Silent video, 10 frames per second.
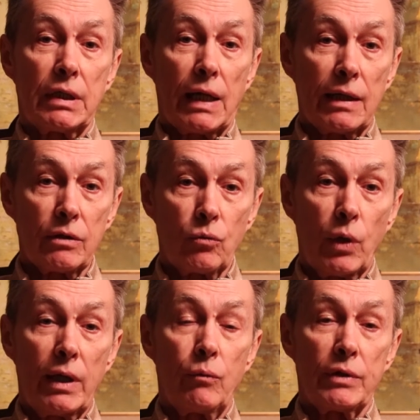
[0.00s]
get out of the
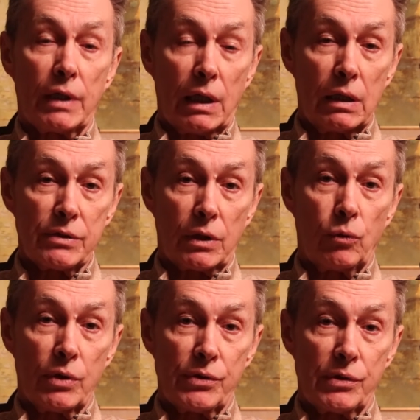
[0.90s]
way when the
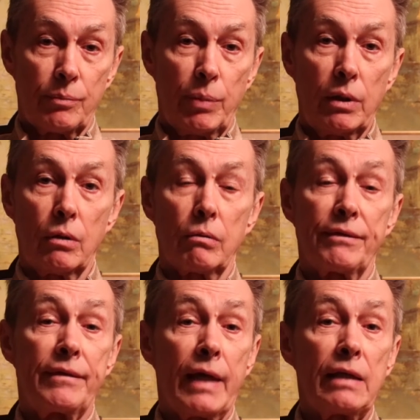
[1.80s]
consequences appear.
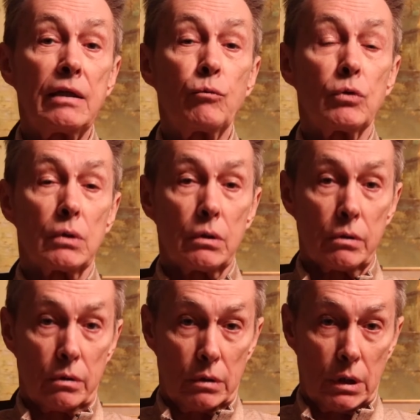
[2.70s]
Then they will
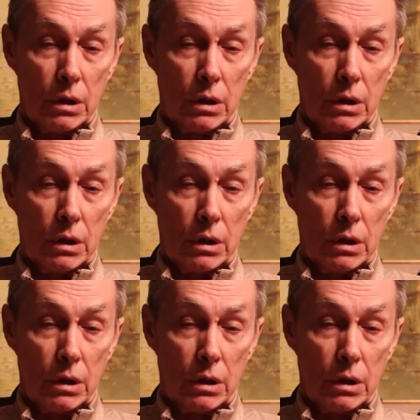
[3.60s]
learn.